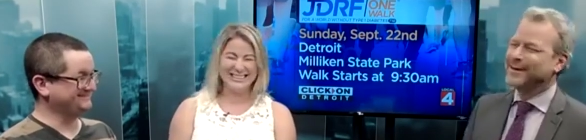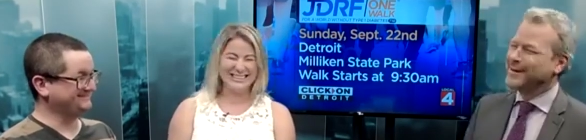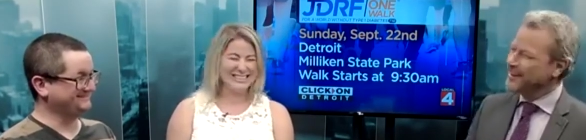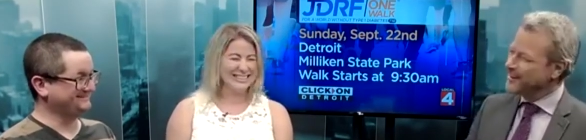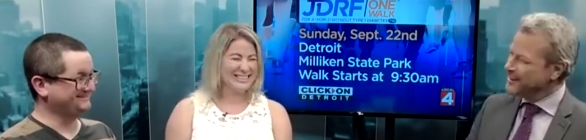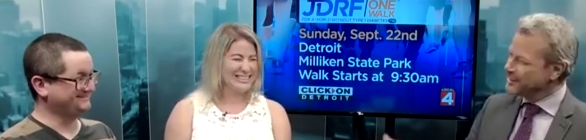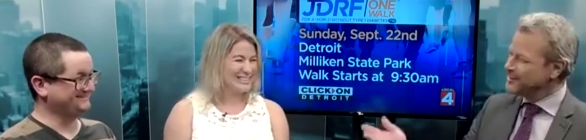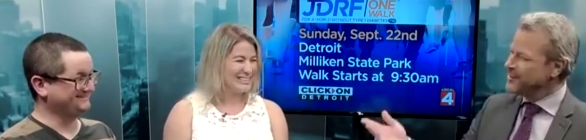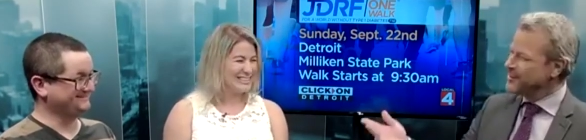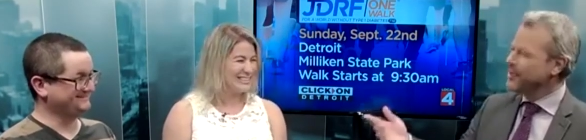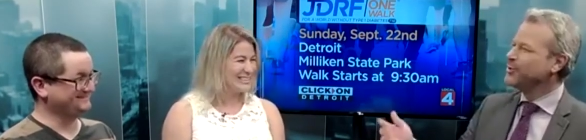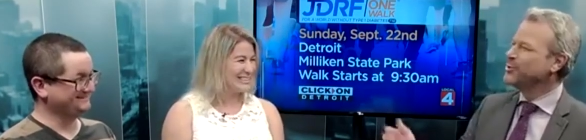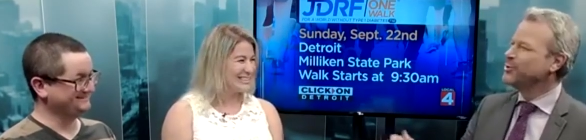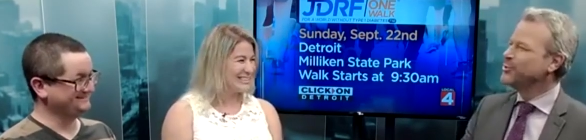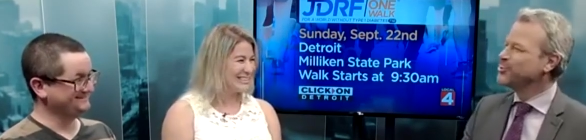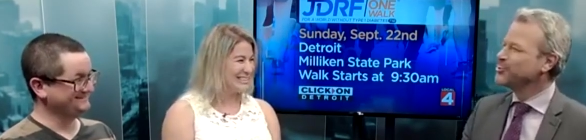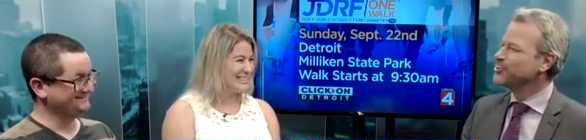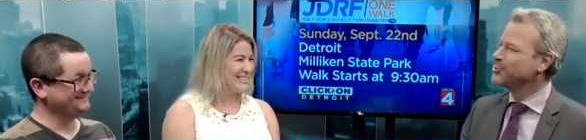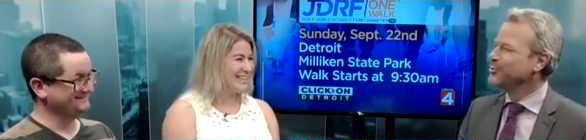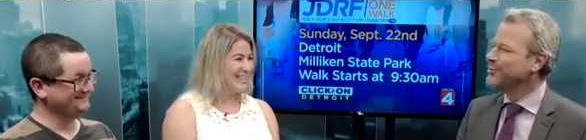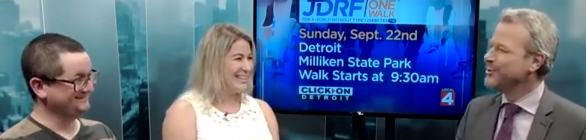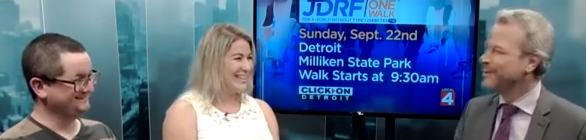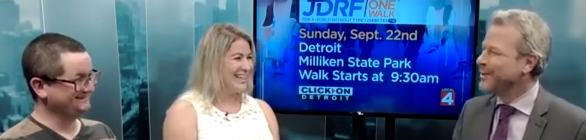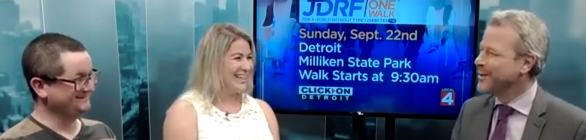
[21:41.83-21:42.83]
Speaker 1: is an unusual
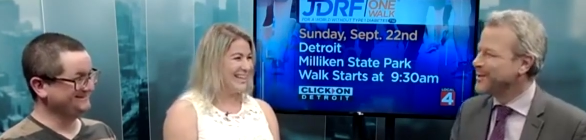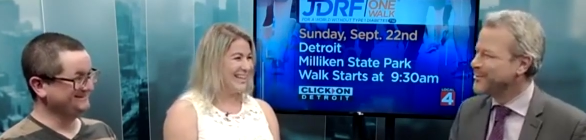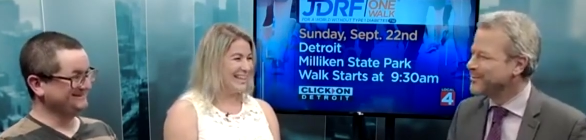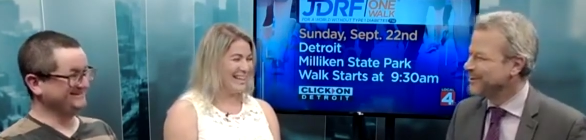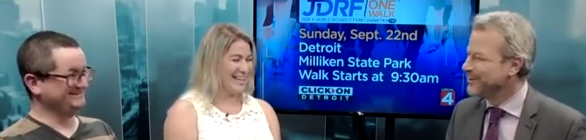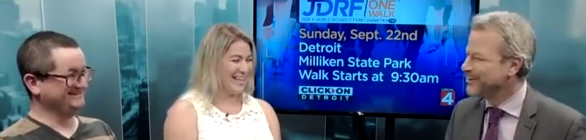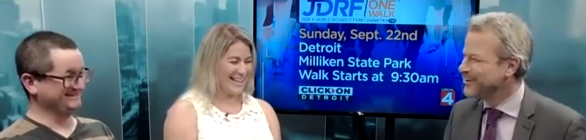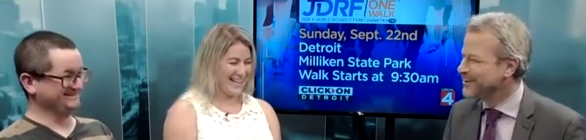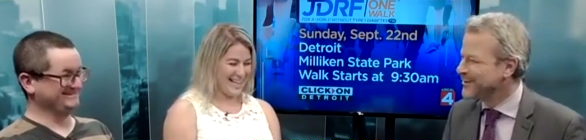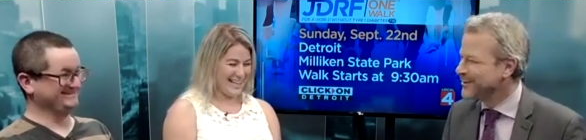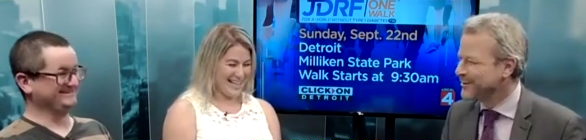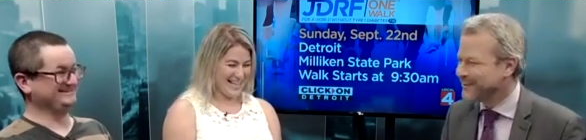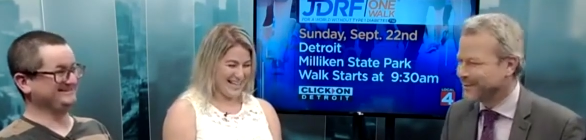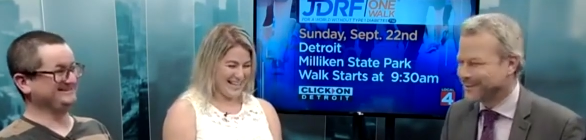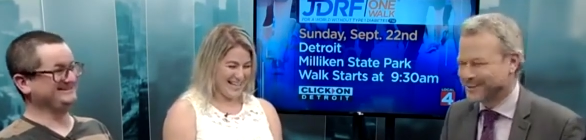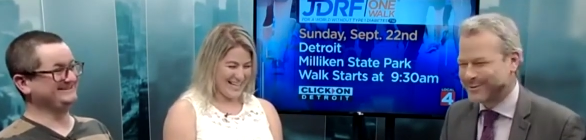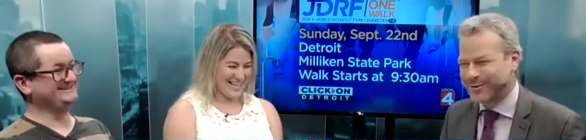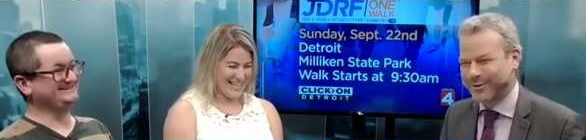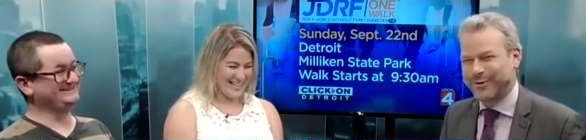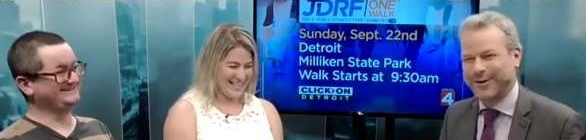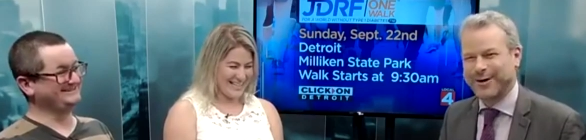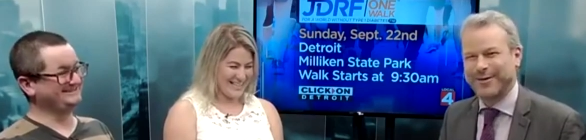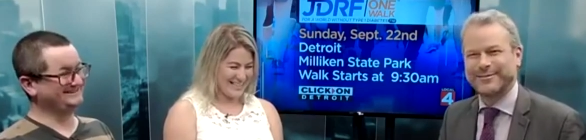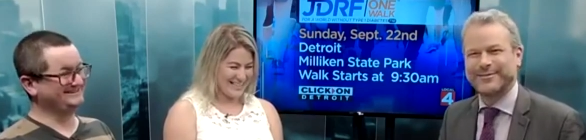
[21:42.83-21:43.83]
name. You don't hear that so
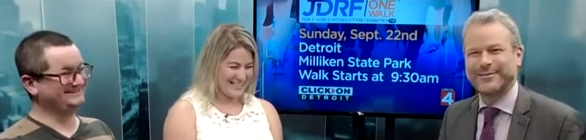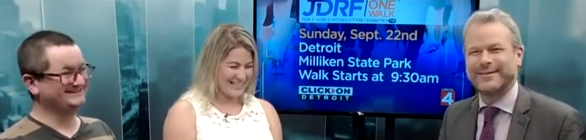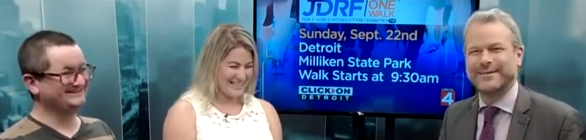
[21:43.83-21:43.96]
often.